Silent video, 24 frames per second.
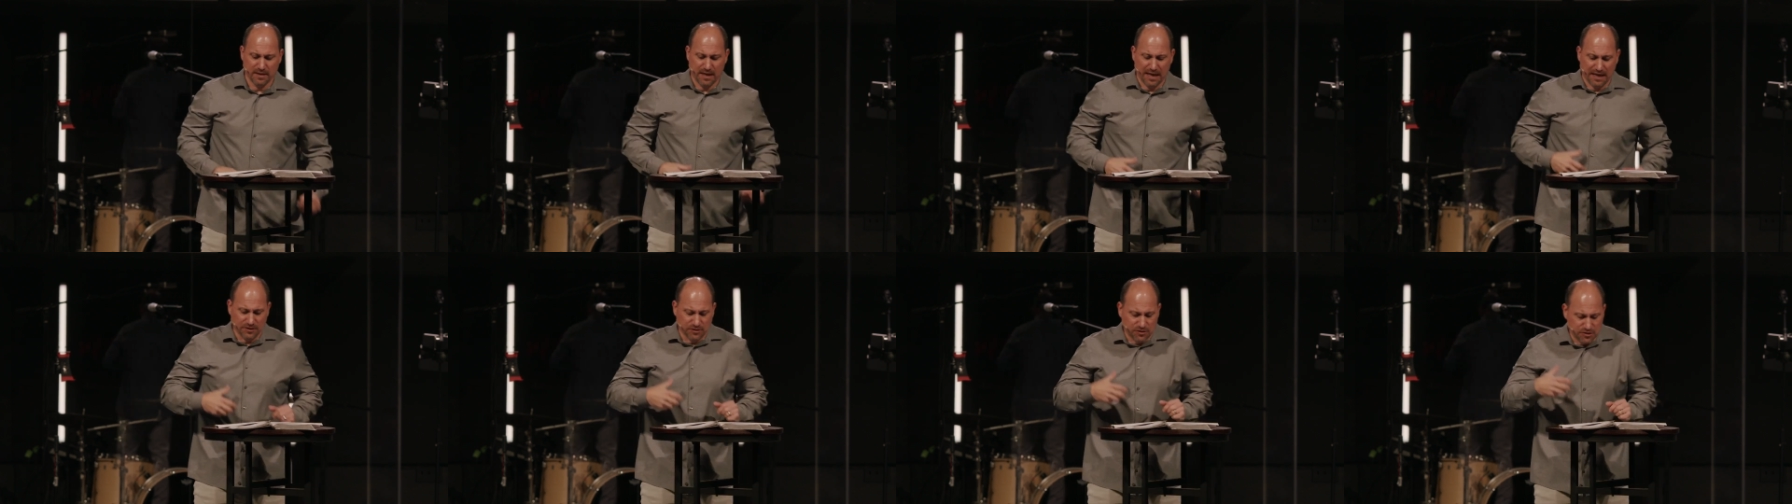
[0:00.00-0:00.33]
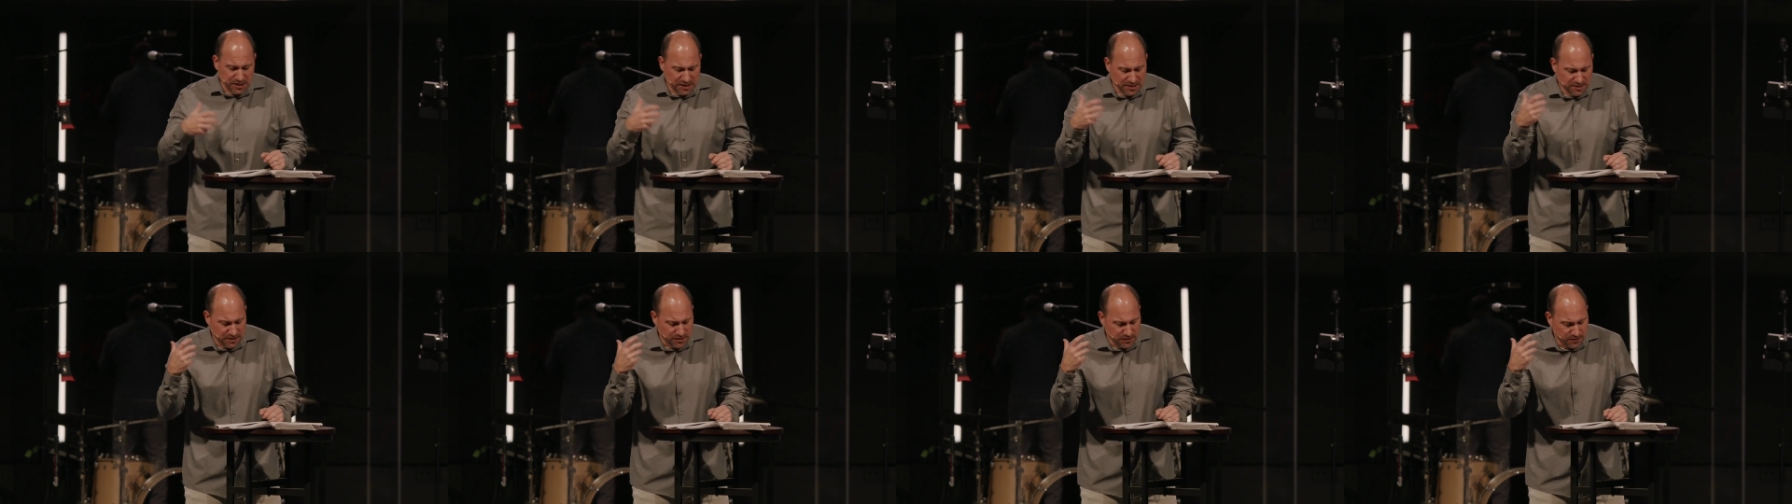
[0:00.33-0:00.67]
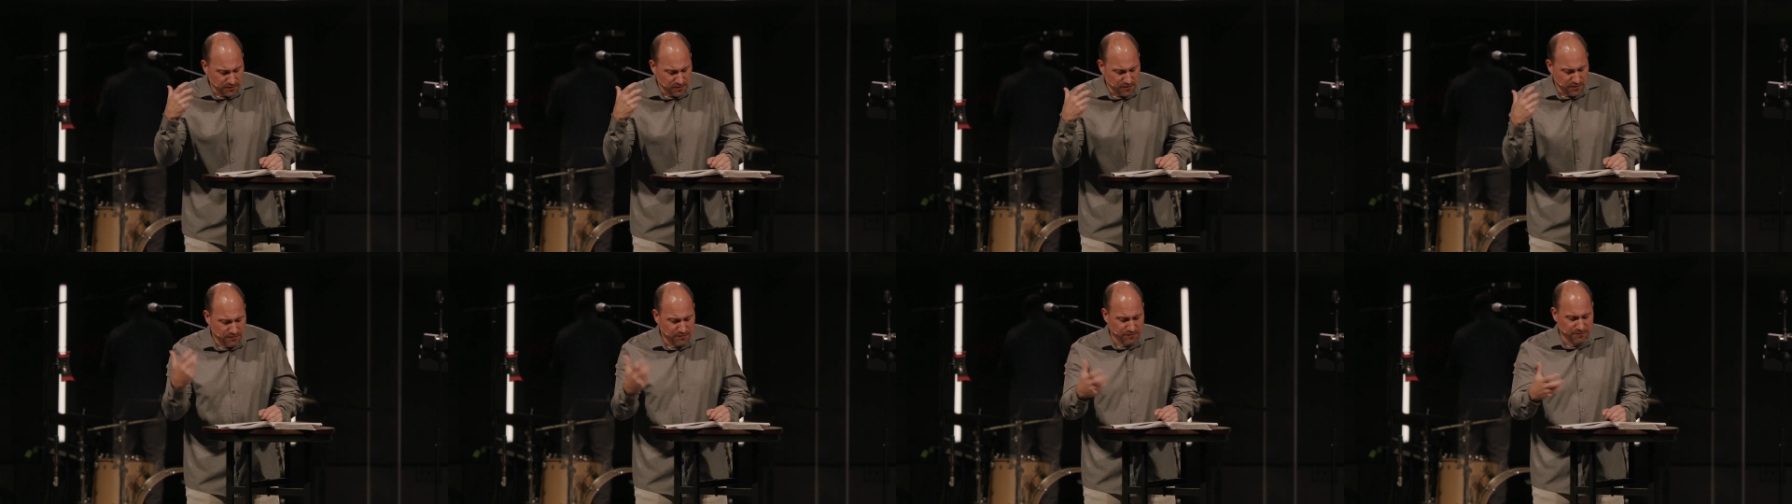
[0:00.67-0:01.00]
And Jesus
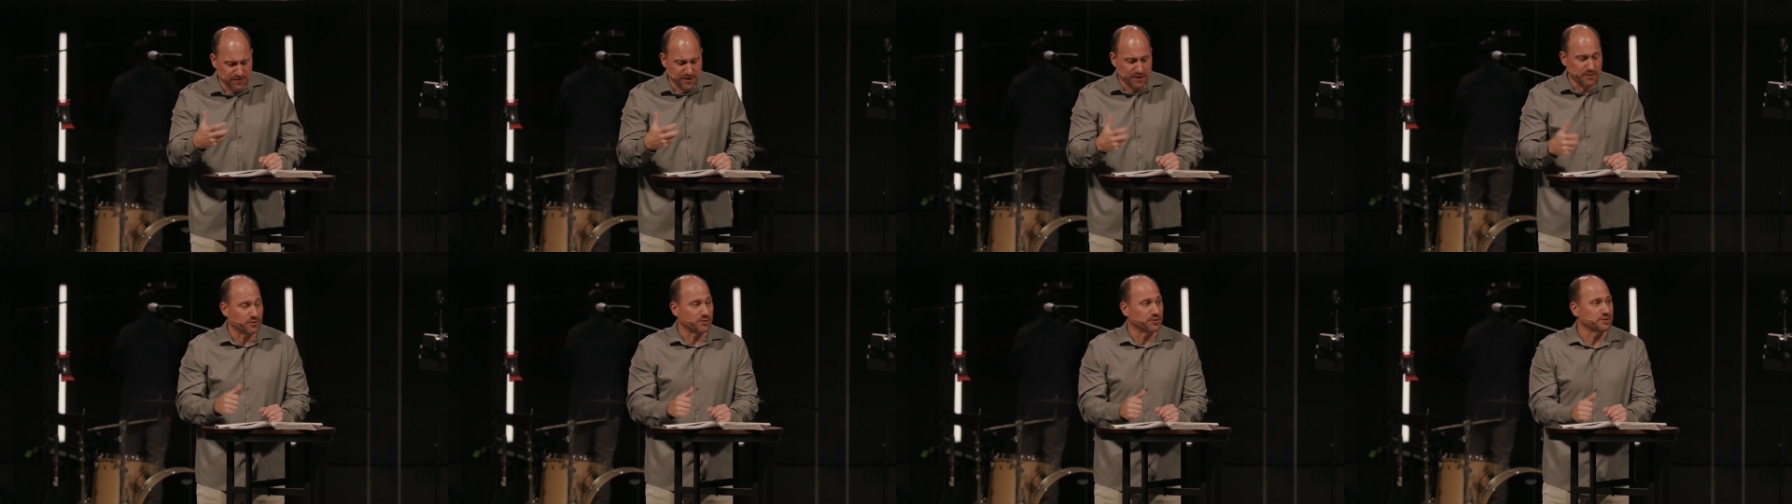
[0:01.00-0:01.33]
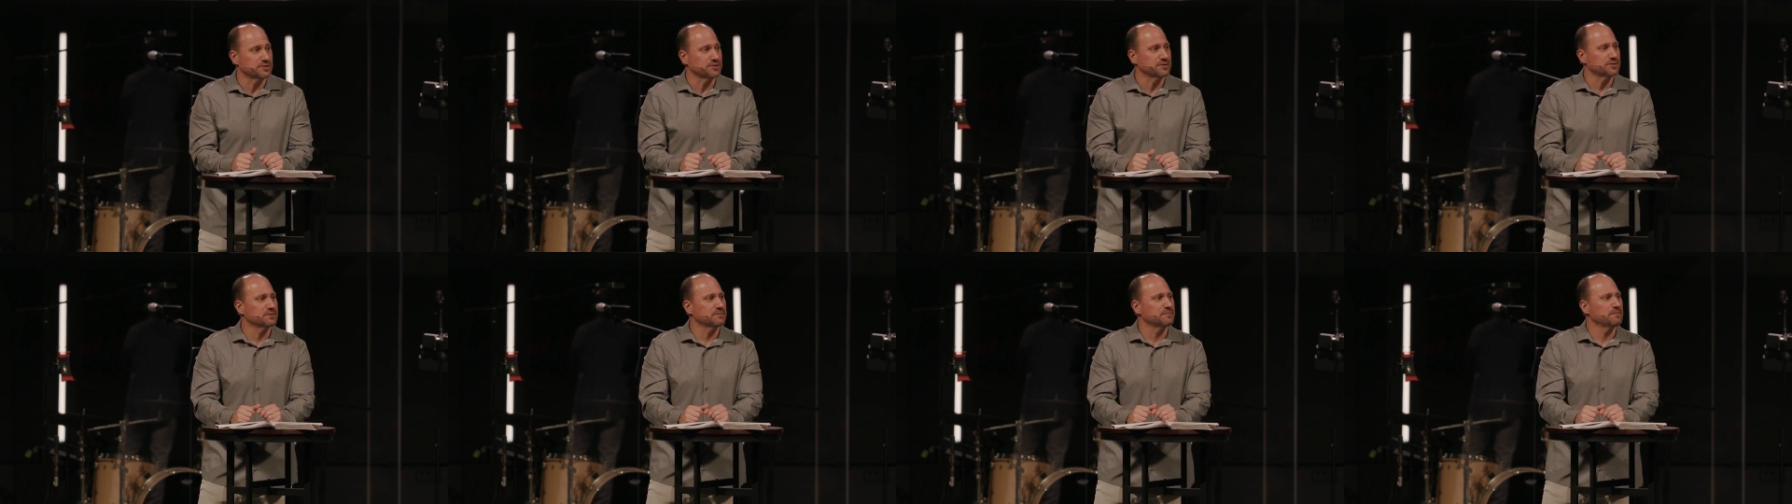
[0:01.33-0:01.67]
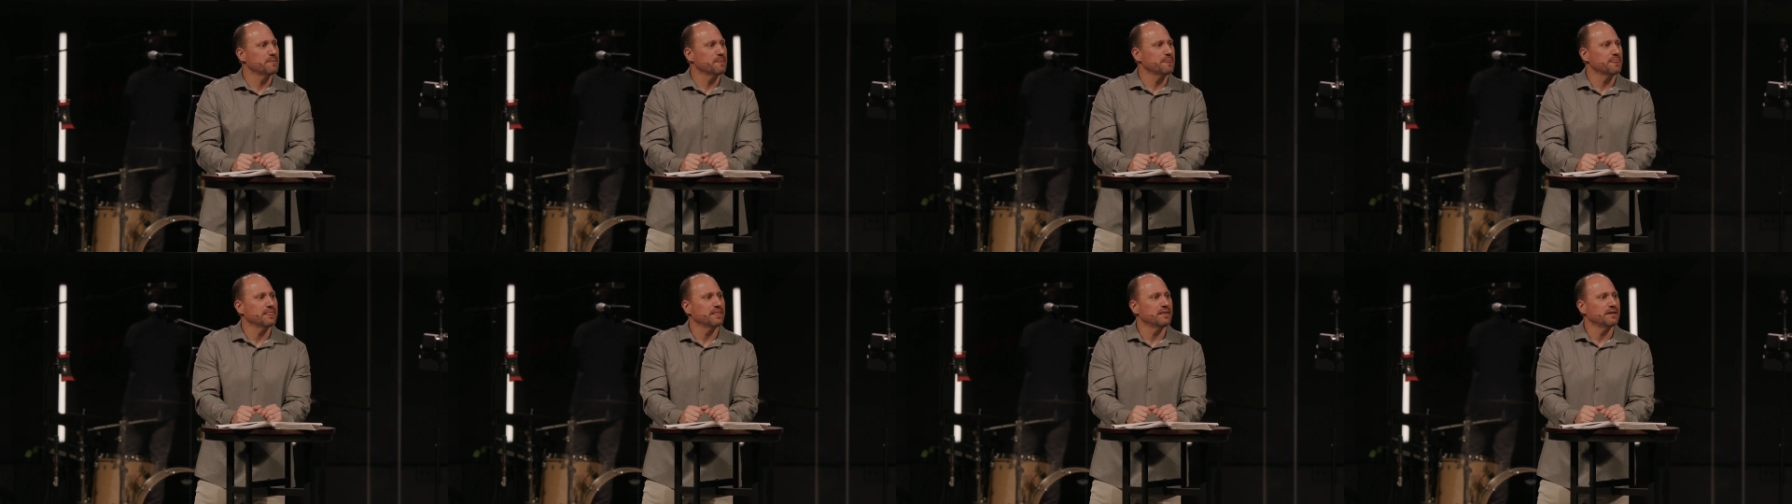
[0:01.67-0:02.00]
feels
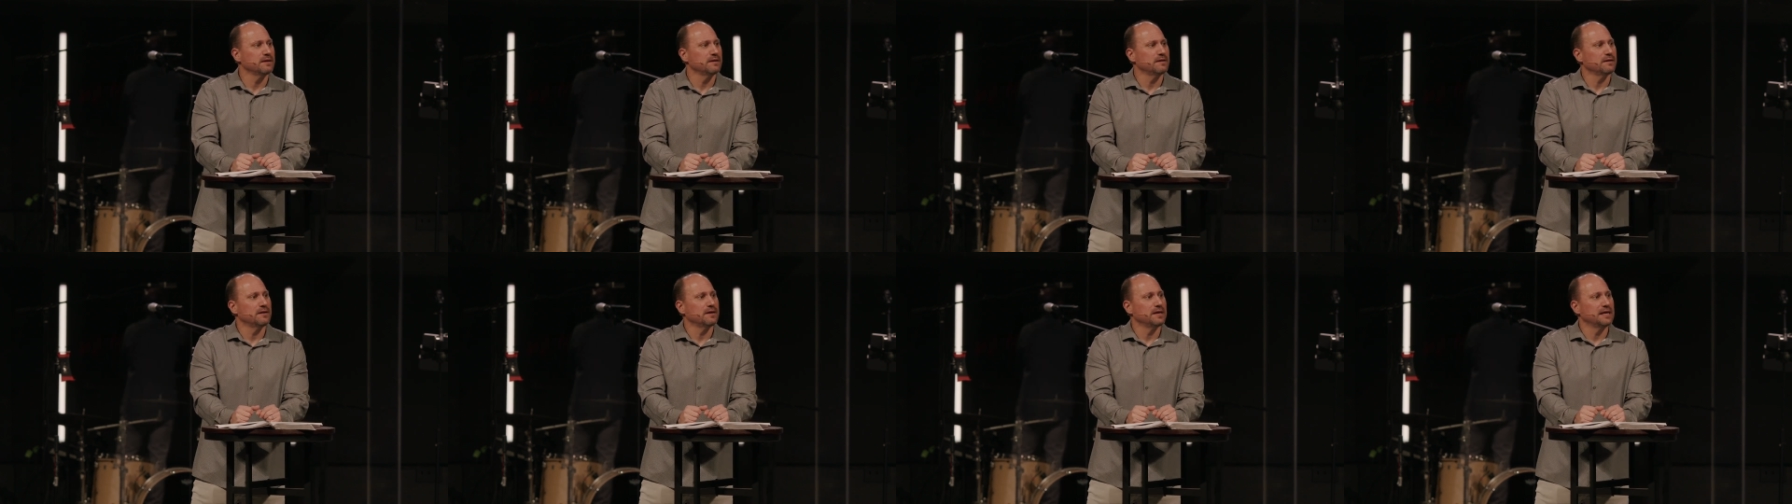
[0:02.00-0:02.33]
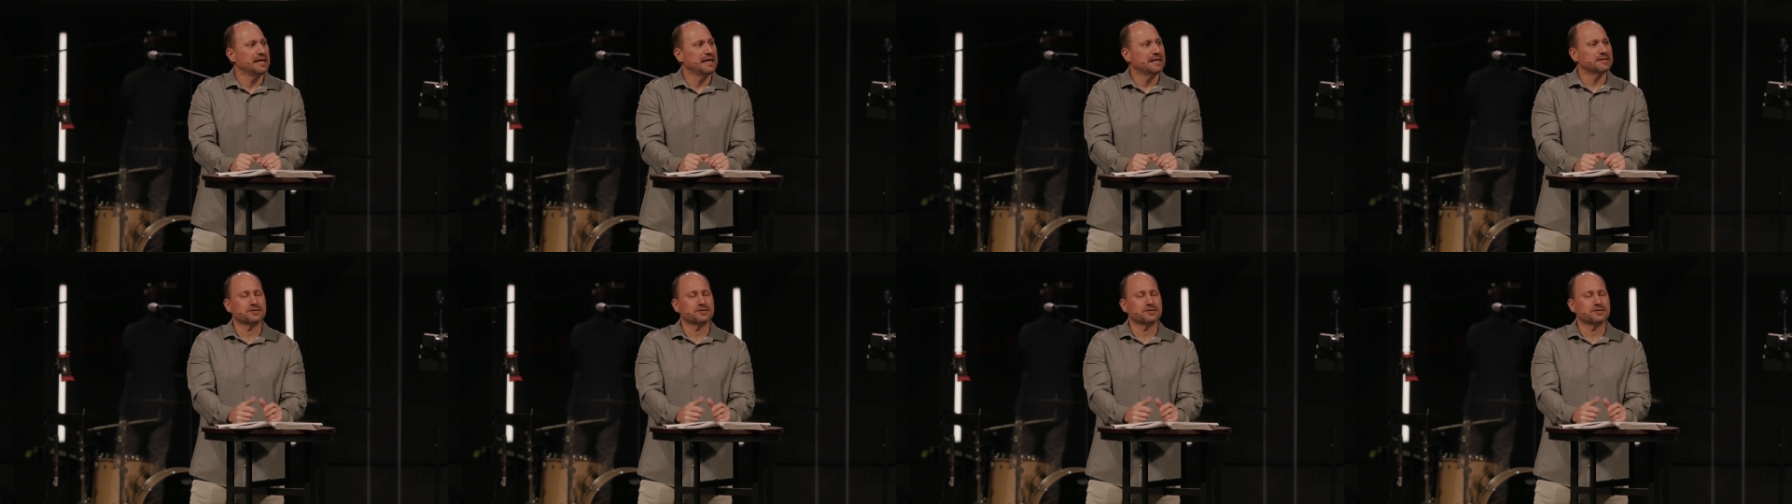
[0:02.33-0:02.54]
he